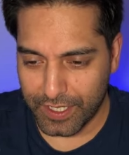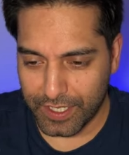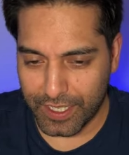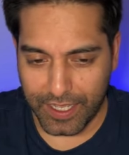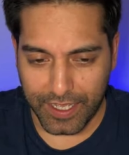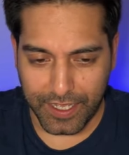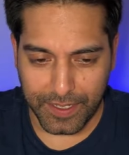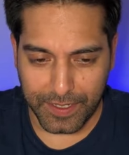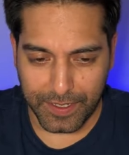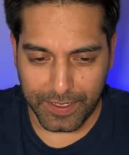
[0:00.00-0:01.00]

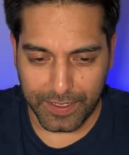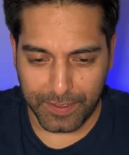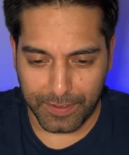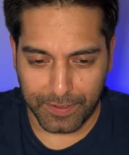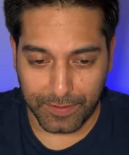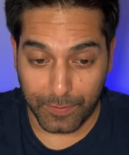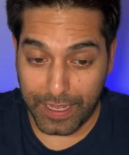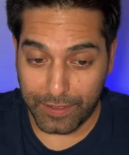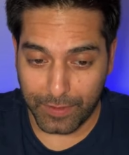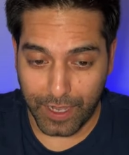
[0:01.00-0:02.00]

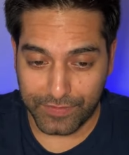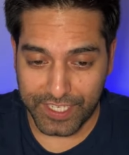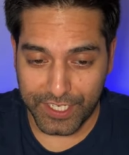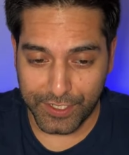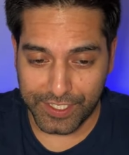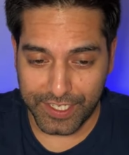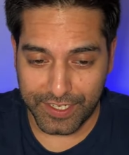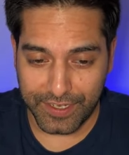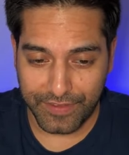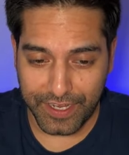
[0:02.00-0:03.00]
Wow, I've seen
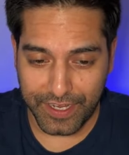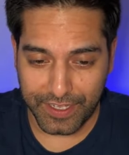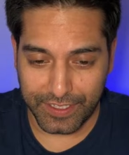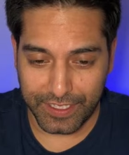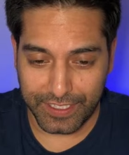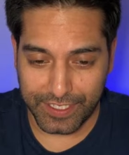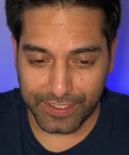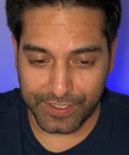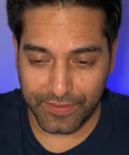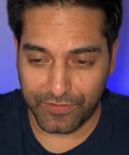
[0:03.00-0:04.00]
2CTV. This
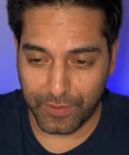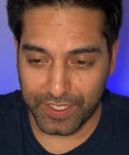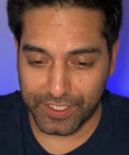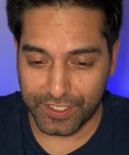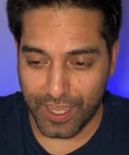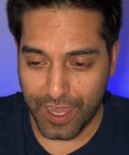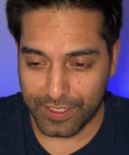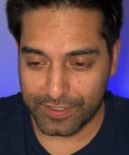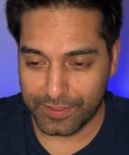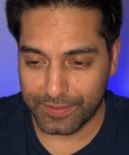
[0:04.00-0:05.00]
is from the
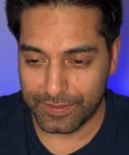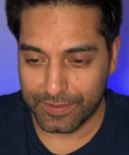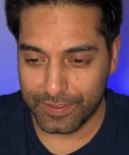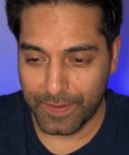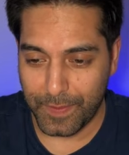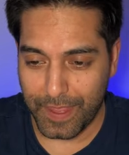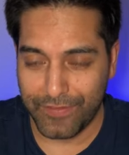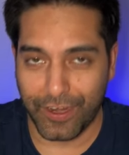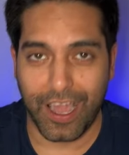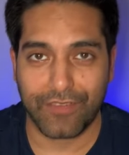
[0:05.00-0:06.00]
start.
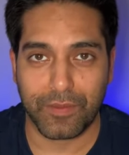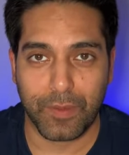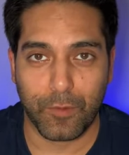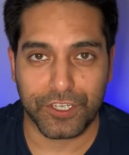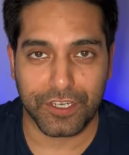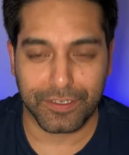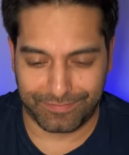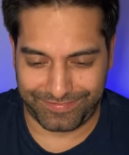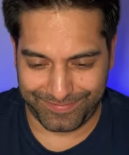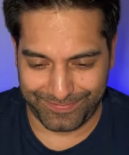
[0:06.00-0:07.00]
Even I haven't been watching
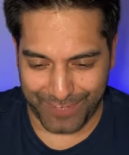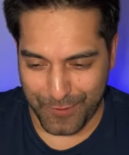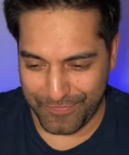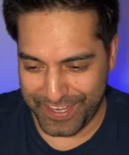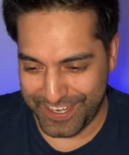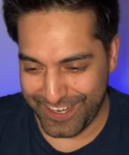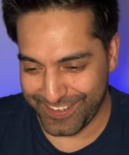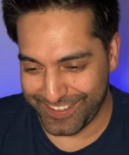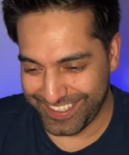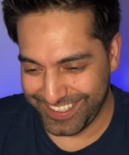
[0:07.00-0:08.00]
my own
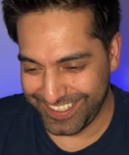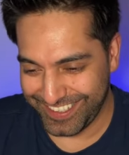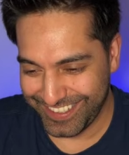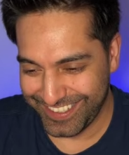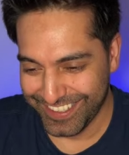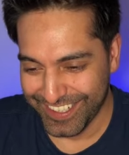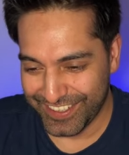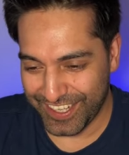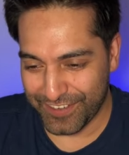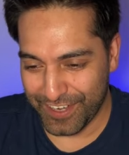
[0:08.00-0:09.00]
videos.
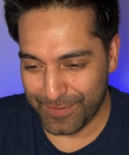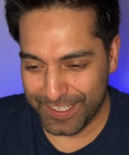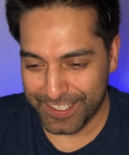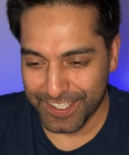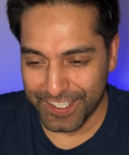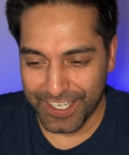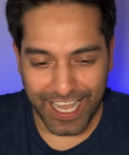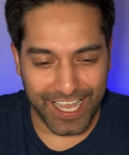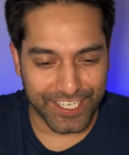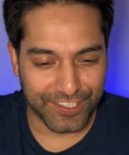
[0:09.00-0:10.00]
Thank you very much.
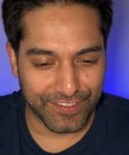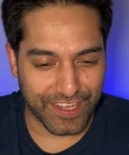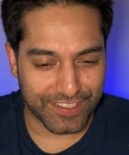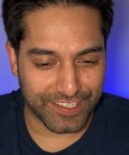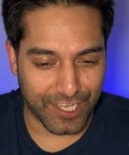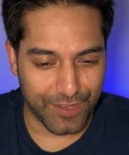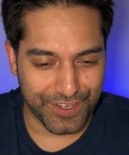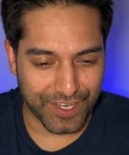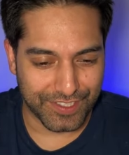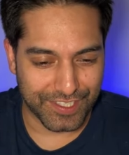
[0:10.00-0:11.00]
Angel of Death says, Owen
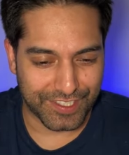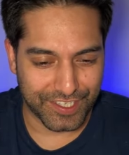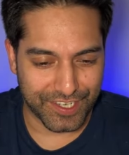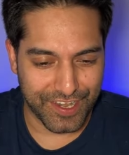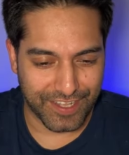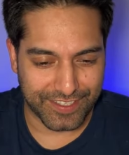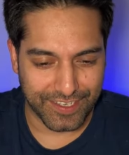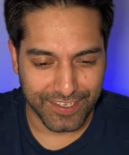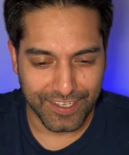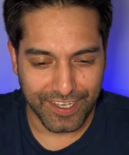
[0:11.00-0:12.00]
Jones is such a
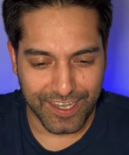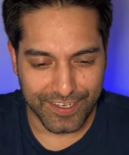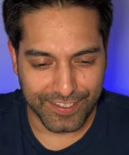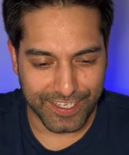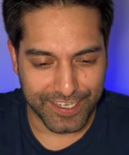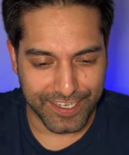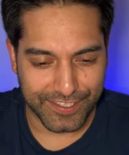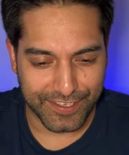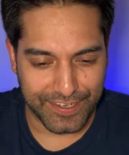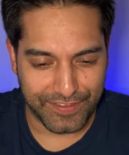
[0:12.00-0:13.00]
nutter. Honestly, he needs
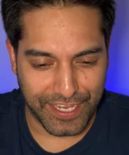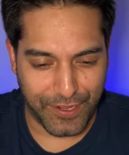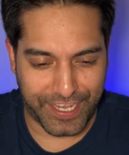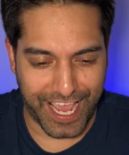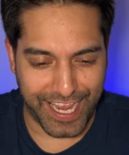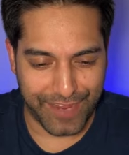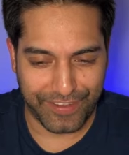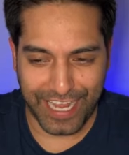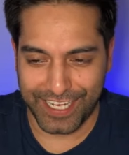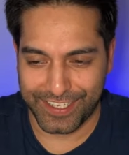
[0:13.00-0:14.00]
to leave the UK if
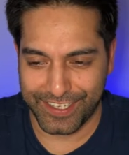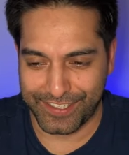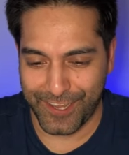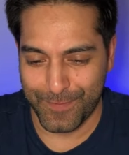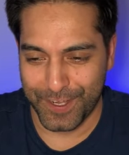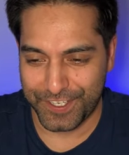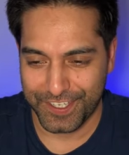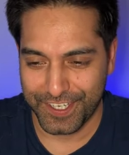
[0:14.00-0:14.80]
he hates it so much.